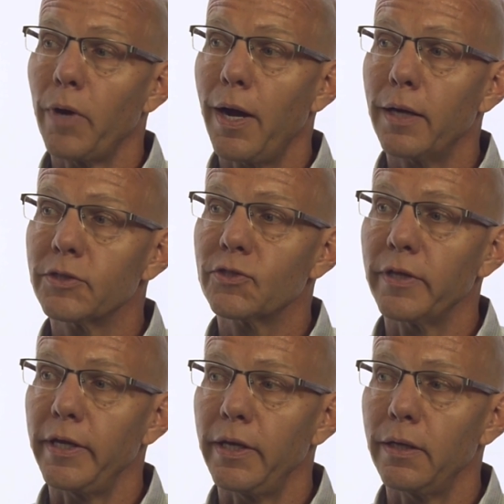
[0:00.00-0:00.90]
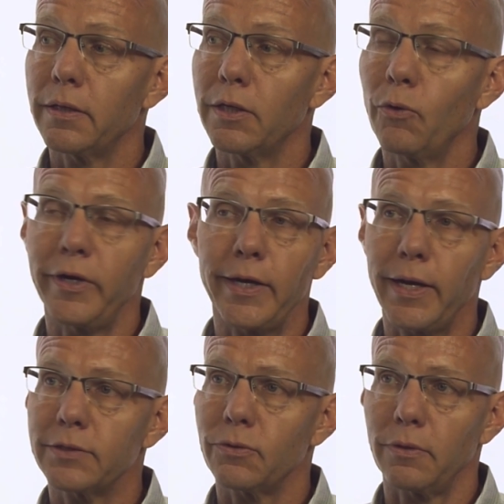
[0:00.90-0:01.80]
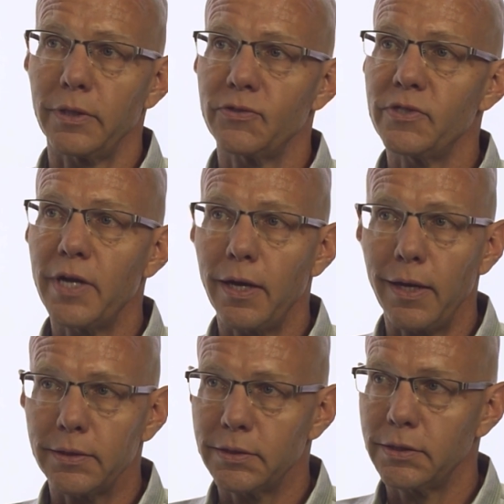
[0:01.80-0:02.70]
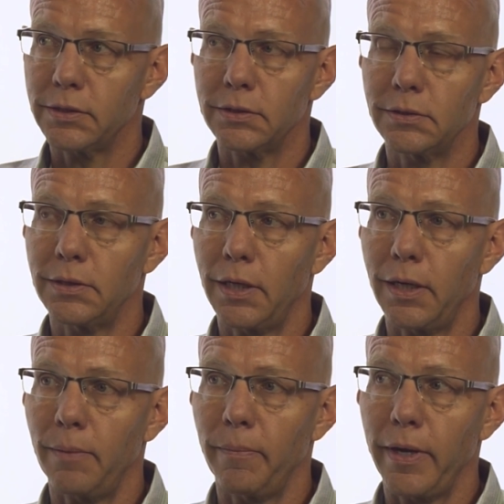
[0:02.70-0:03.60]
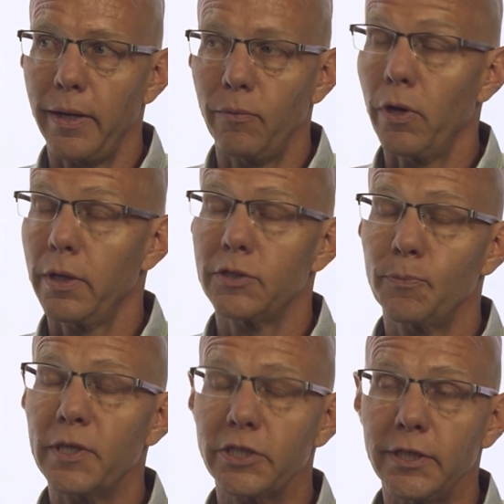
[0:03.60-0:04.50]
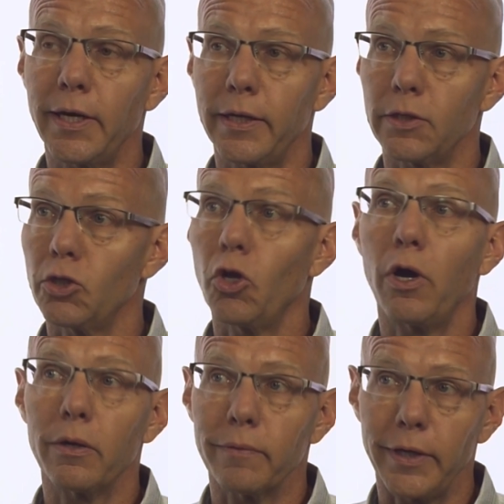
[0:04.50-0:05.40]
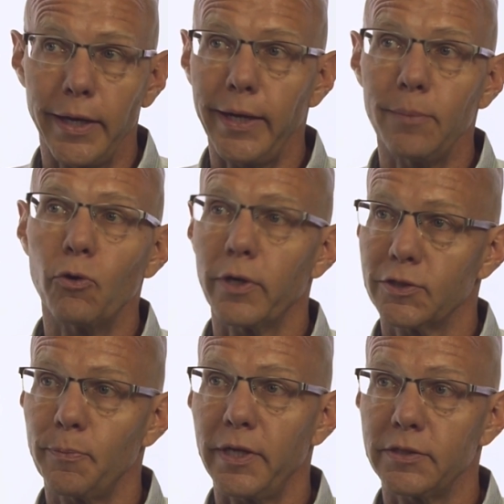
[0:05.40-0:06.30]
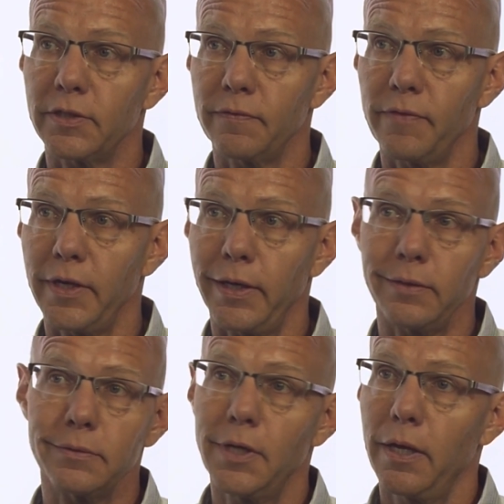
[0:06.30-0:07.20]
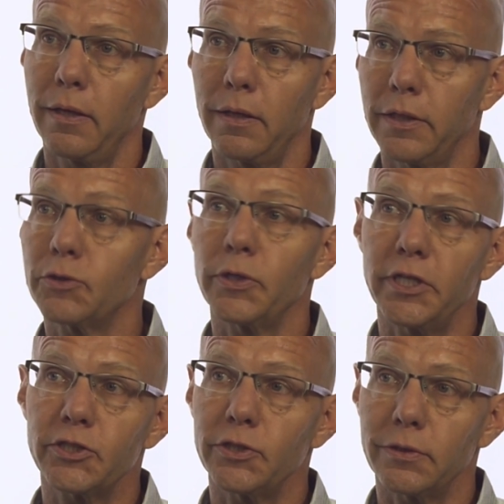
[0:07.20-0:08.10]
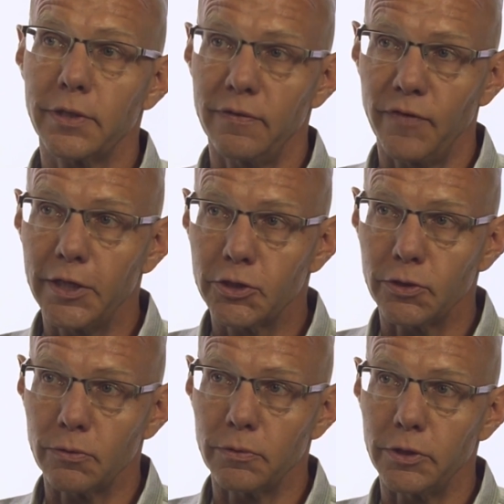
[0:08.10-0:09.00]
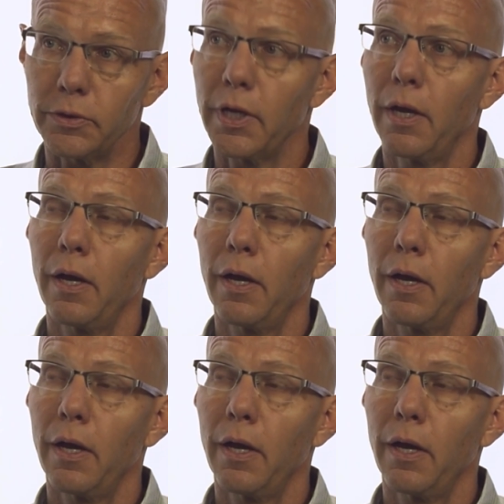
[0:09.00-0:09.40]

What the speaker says: Honestly, going natural is not, especially not in the long run, any more expensive than the traditional conventional route.